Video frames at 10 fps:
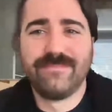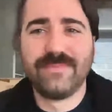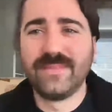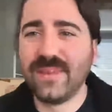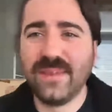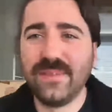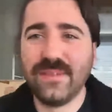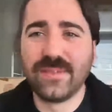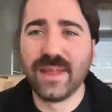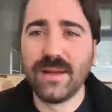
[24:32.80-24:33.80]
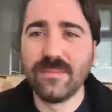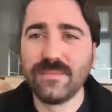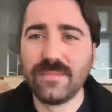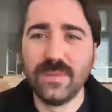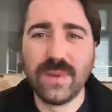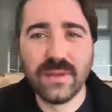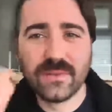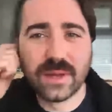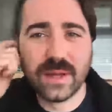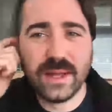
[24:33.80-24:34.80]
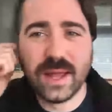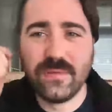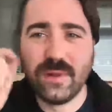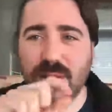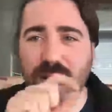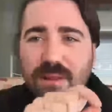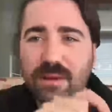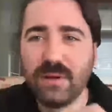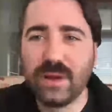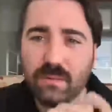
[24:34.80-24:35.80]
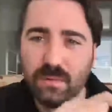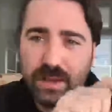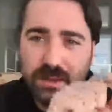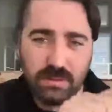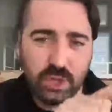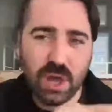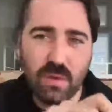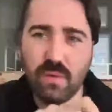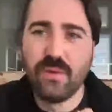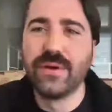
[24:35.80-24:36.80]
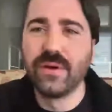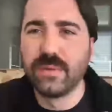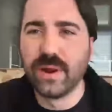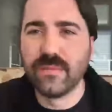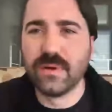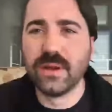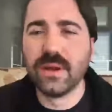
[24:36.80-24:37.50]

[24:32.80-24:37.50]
It's easy as that. You'll have a little thing that you're like, right, shot one or whatever.